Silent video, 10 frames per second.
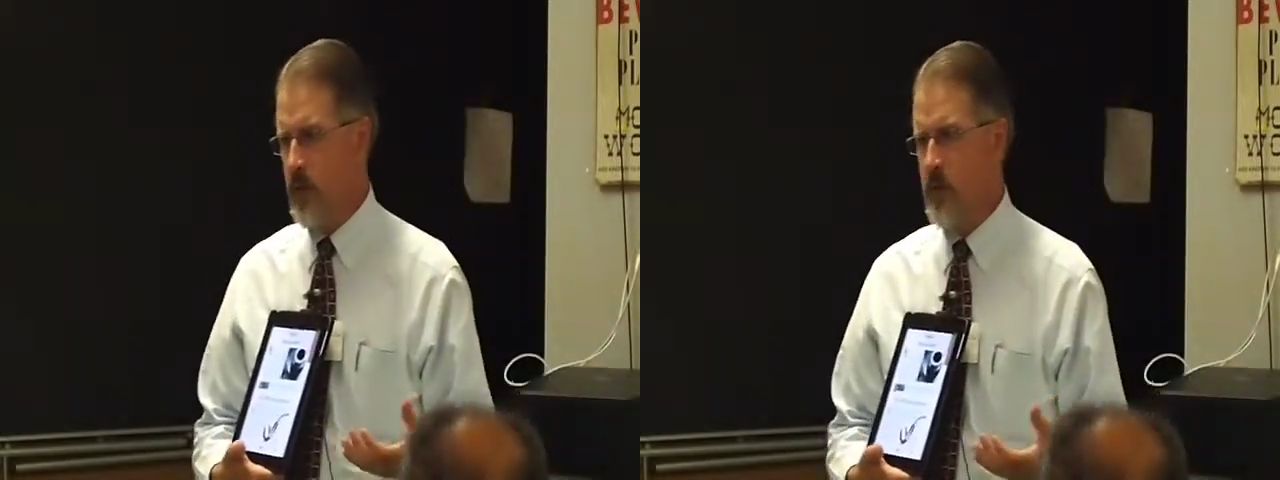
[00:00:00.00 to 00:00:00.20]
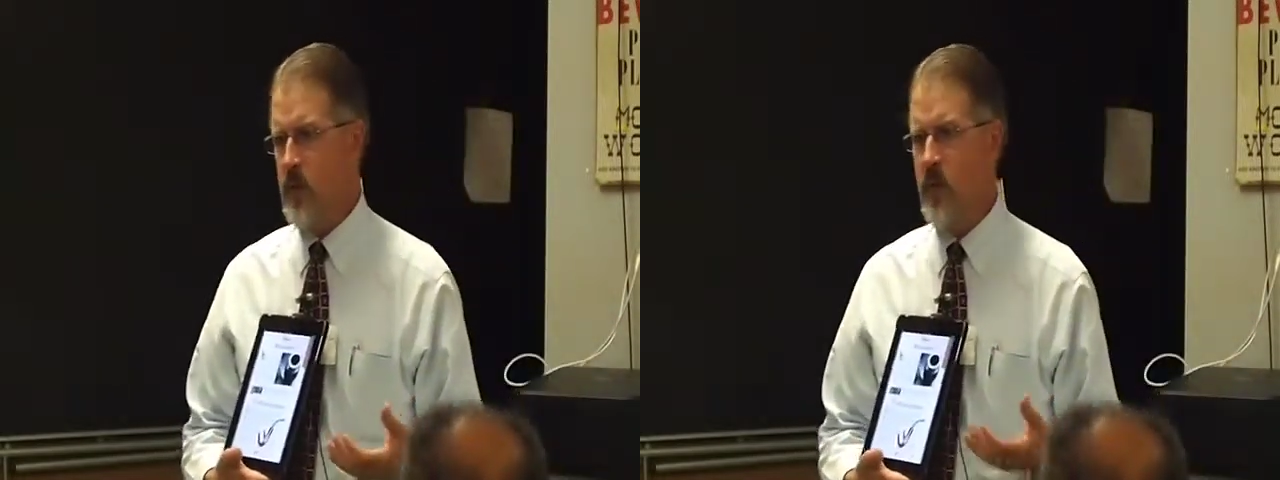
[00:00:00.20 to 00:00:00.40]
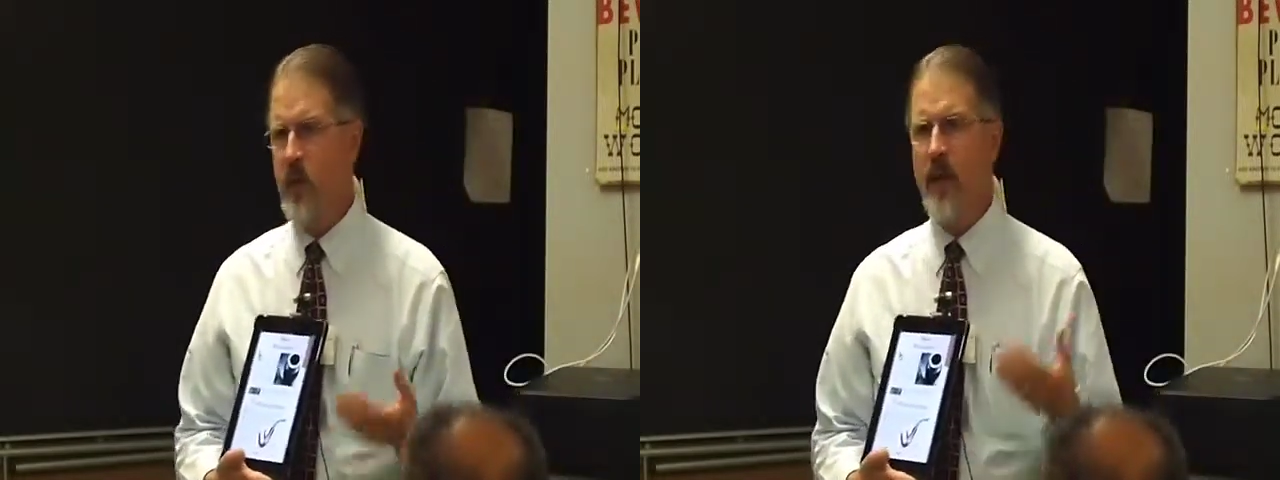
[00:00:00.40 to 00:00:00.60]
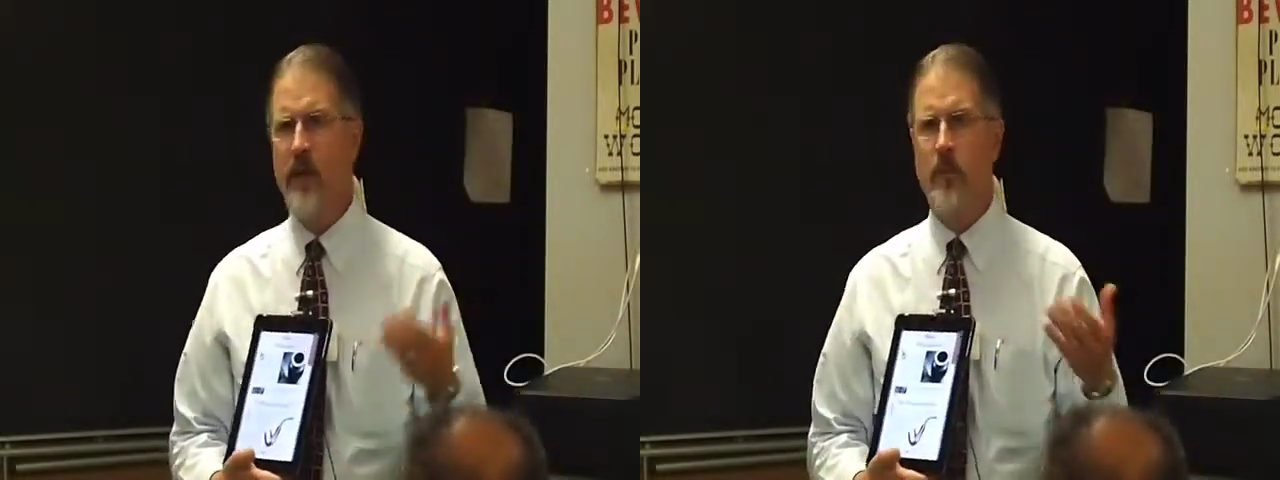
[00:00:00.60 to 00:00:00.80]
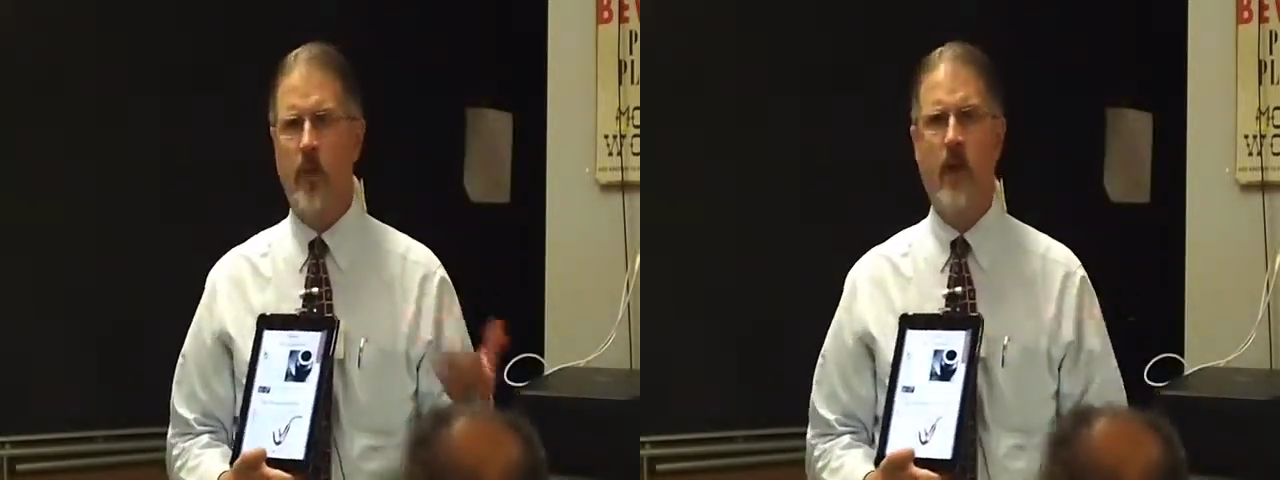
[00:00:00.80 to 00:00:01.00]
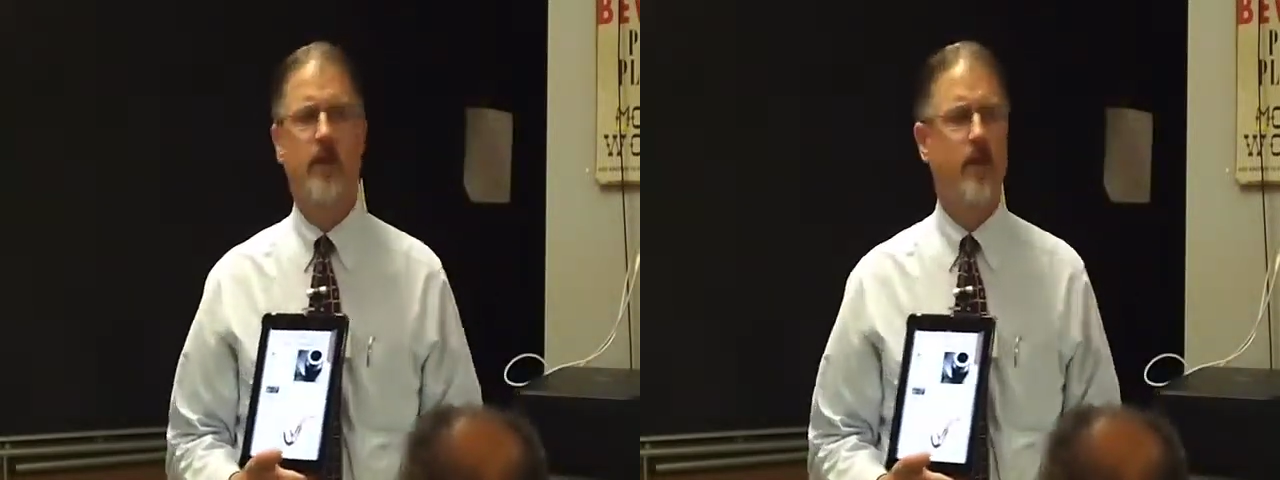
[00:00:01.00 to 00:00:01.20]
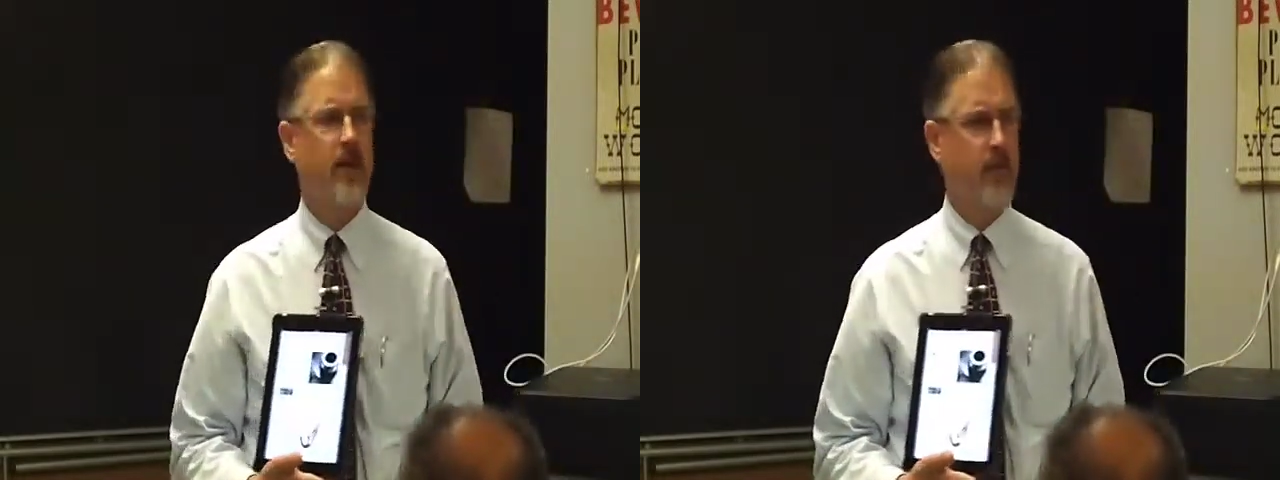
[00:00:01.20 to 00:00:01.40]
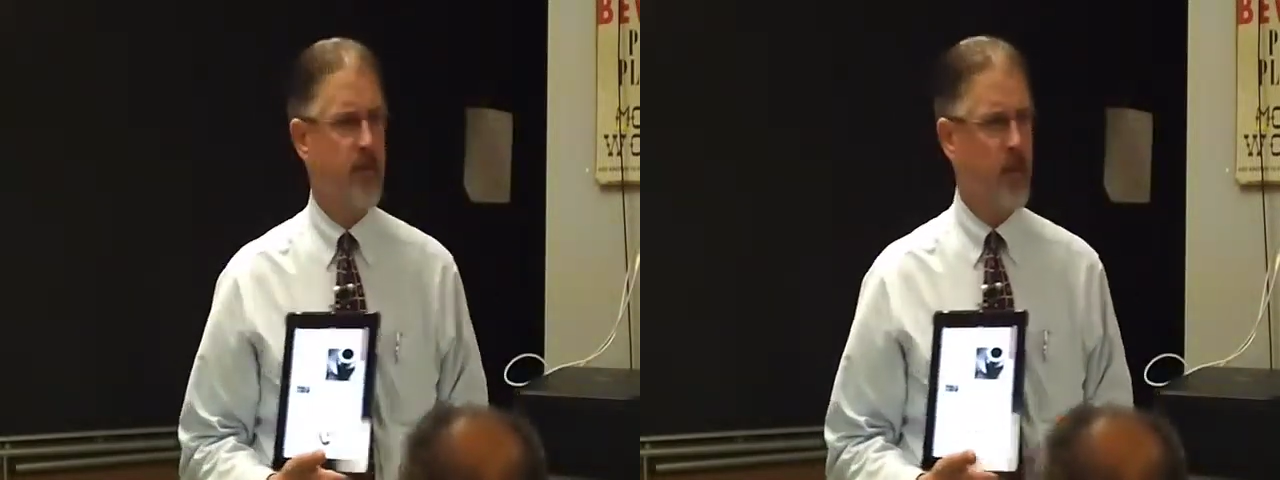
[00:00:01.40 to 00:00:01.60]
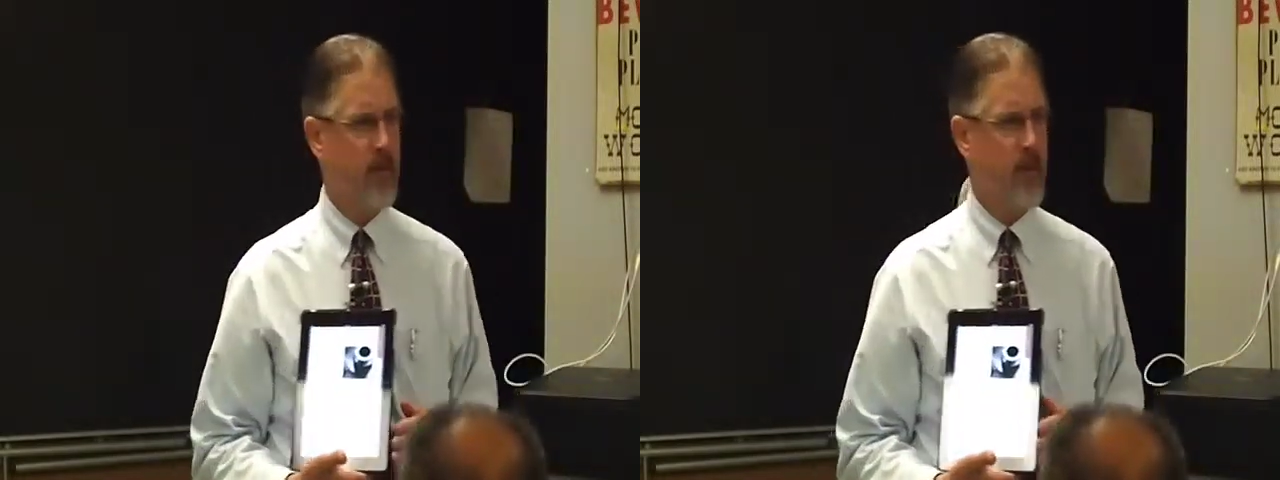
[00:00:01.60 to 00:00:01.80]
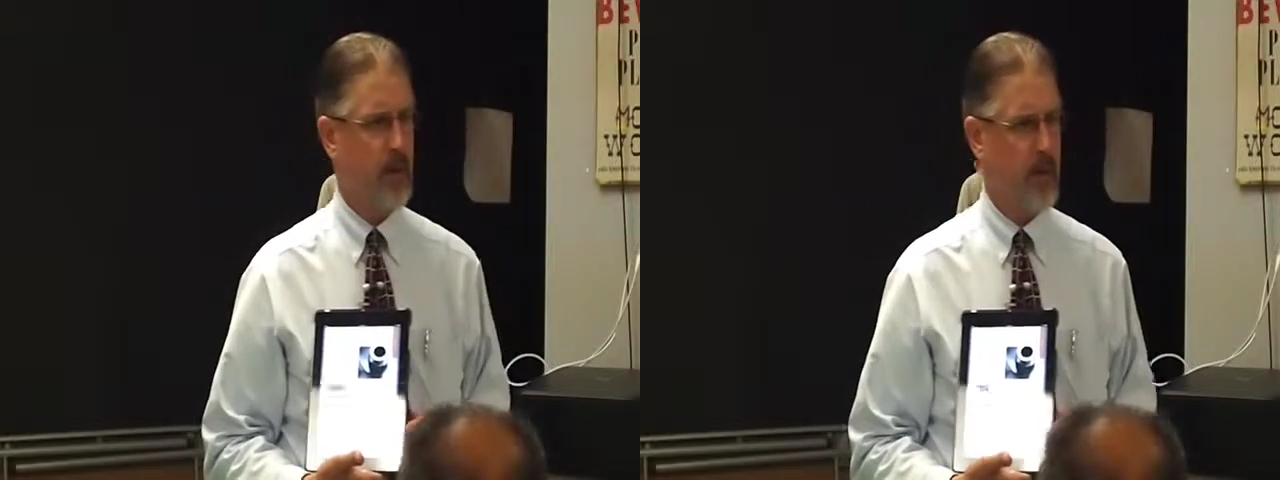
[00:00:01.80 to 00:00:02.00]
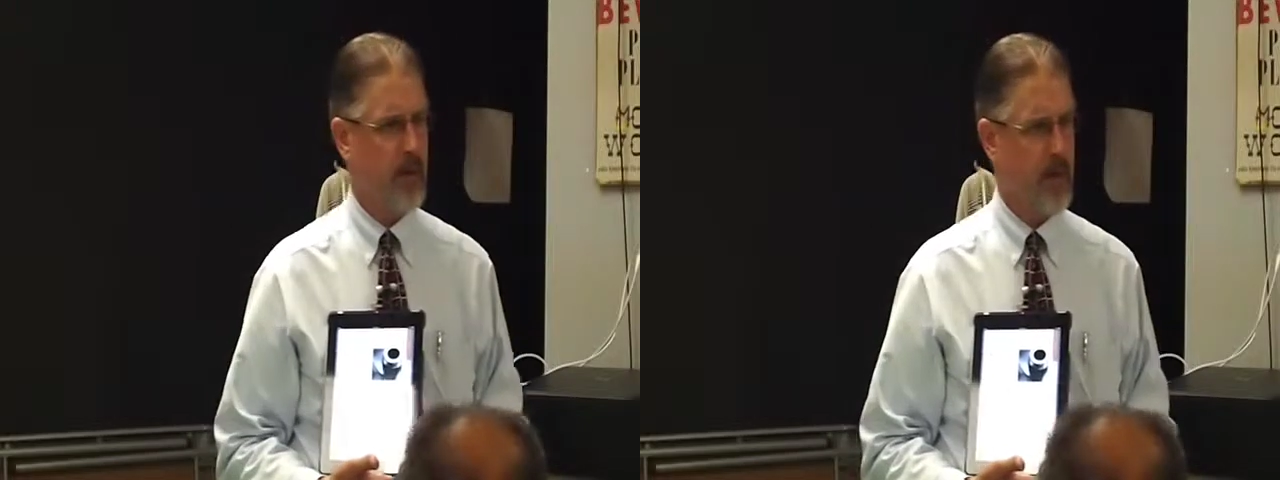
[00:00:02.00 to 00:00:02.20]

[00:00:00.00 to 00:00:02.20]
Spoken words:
so they make them large enough to put filters